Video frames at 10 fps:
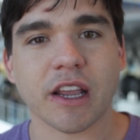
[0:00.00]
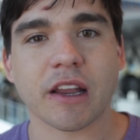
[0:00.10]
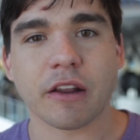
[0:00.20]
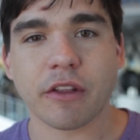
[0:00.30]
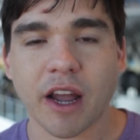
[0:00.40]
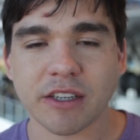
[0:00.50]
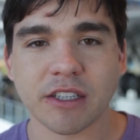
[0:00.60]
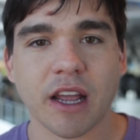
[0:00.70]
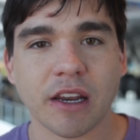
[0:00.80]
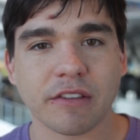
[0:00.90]
in the
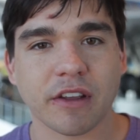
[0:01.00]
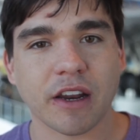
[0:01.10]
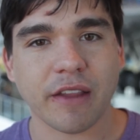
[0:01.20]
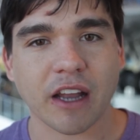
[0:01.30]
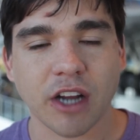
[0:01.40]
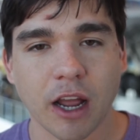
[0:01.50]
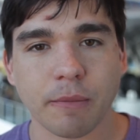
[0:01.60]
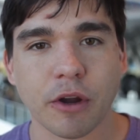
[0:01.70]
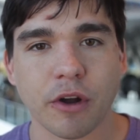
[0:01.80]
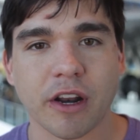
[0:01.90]
1980s and in that time
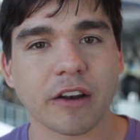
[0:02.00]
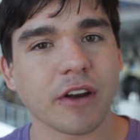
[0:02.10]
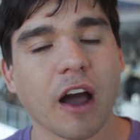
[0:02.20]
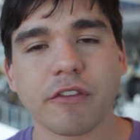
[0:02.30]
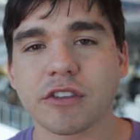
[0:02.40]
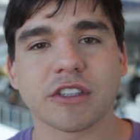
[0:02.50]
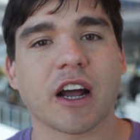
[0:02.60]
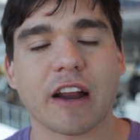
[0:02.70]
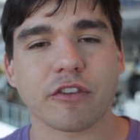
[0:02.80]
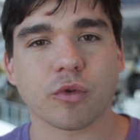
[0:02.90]
period. And obviously,
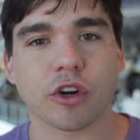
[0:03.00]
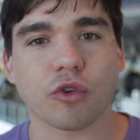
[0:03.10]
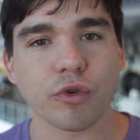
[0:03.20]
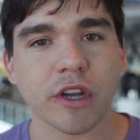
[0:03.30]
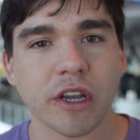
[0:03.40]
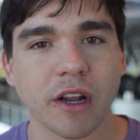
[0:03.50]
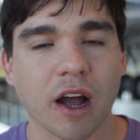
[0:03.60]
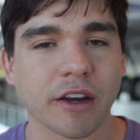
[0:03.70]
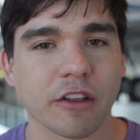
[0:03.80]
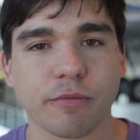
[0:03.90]
not everyone agreed
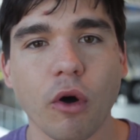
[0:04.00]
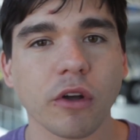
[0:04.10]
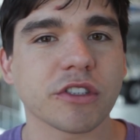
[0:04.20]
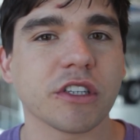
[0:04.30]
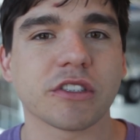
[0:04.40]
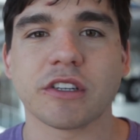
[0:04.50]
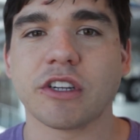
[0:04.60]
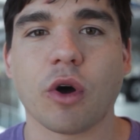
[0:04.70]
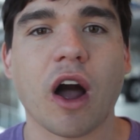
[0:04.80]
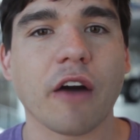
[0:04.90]
on his policies, and
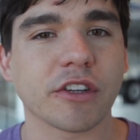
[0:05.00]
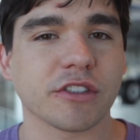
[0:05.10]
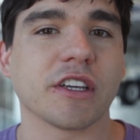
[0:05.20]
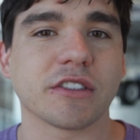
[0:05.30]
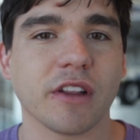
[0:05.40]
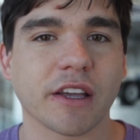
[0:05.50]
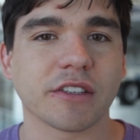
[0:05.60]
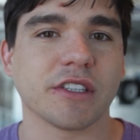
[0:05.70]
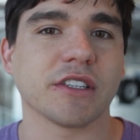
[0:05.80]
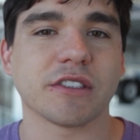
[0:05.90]
you know, obviously his
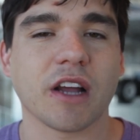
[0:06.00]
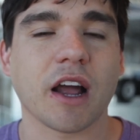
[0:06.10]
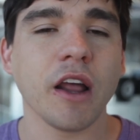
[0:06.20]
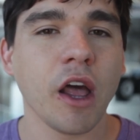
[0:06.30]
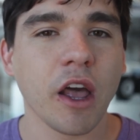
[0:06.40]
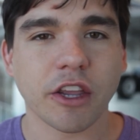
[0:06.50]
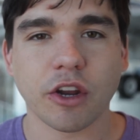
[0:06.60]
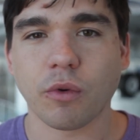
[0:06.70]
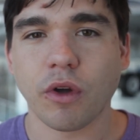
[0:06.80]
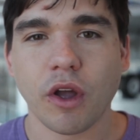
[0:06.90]
legacy is not, you
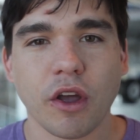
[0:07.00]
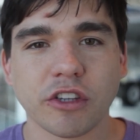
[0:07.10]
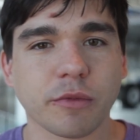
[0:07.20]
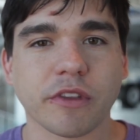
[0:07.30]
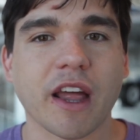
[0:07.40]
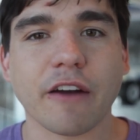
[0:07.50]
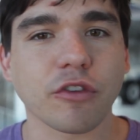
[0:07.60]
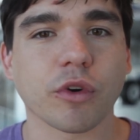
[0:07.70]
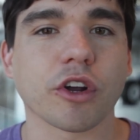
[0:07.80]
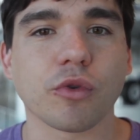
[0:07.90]
know, something that
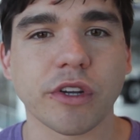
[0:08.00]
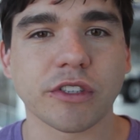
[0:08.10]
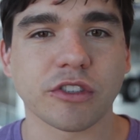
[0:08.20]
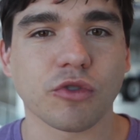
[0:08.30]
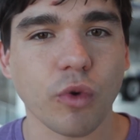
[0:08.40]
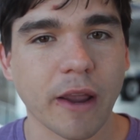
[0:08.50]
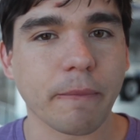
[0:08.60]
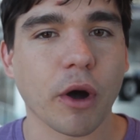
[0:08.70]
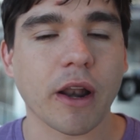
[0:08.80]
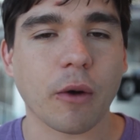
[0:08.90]
everyone agrees is great.
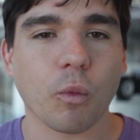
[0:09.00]
But